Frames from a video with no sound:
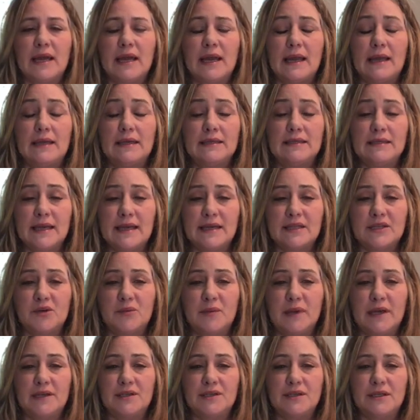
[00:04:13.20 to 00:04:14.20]

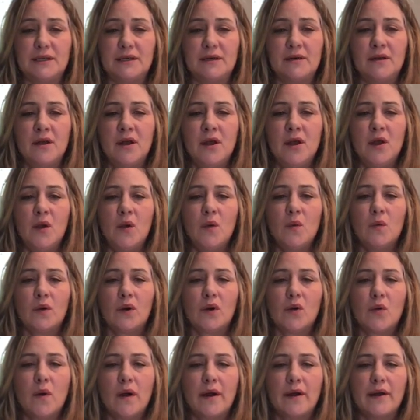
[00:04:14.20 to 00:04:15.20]
exacerbation
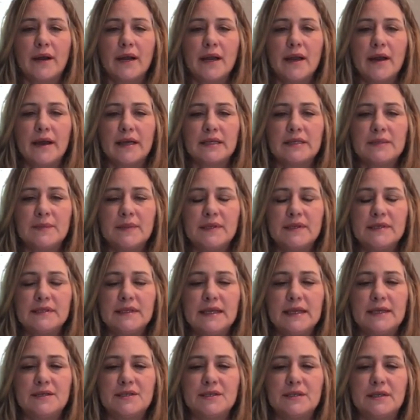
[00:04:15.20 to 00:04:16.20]
requiring
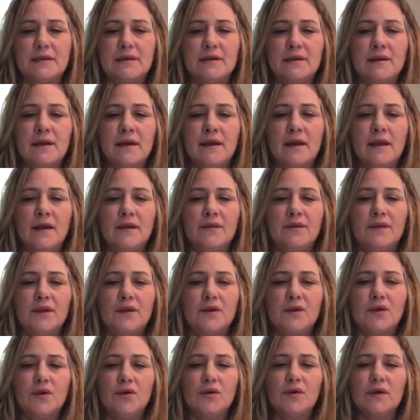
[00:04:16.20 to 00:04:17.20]
hospitalization, the
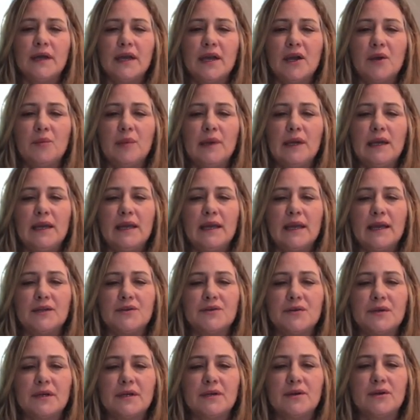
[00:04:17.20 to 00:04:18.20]
acute care
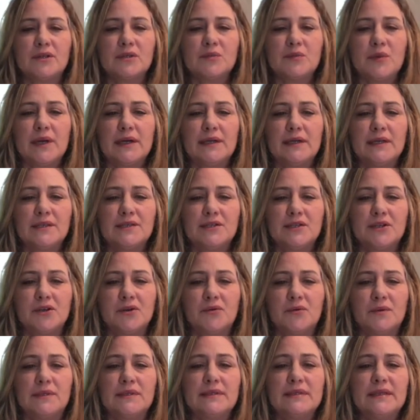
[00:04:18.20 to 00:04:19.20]
pediatric nurse practitioner
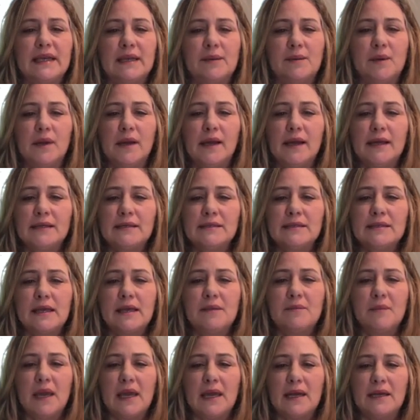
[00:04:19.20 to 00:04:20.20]
would stabilize
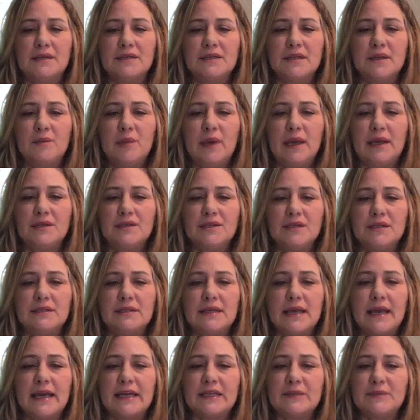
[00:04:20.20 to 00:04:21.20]
and manage the patient's
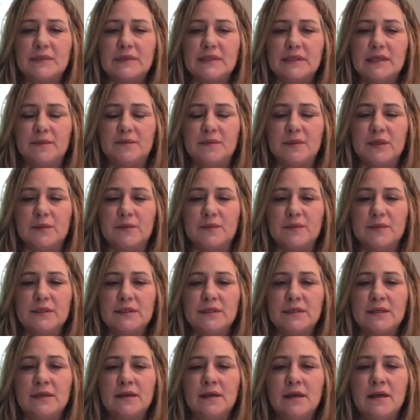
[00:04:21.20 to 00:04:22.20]
asthma symptoms,
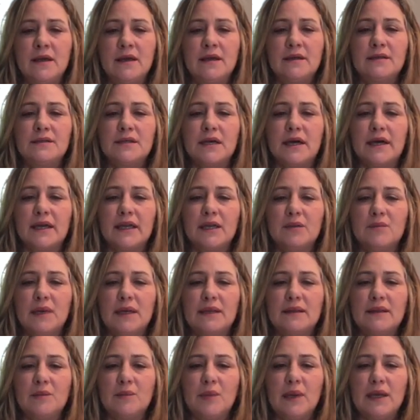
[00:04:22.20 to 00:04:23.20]

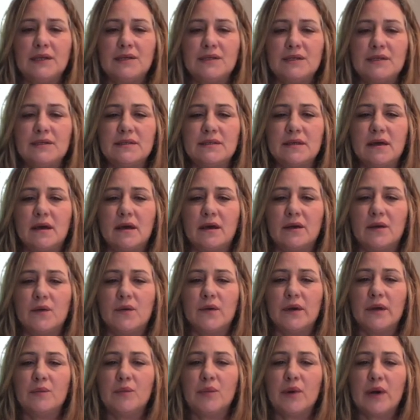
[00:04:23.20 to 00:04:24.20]
document the patient's
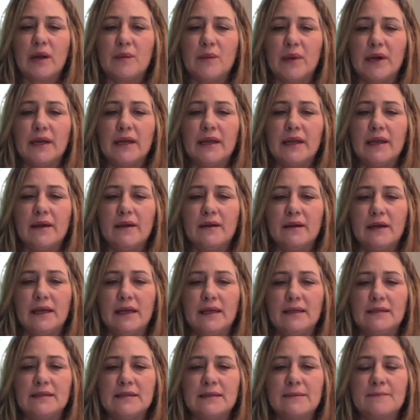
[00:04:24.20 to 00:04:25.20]
ongoing primary care
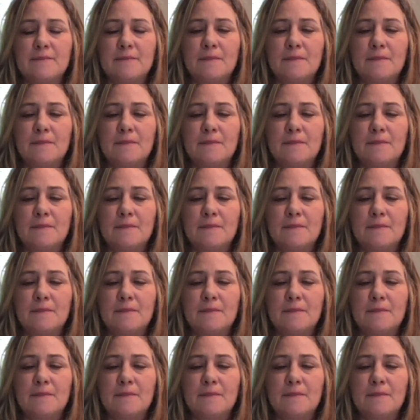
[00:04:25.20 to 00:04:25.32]
needs,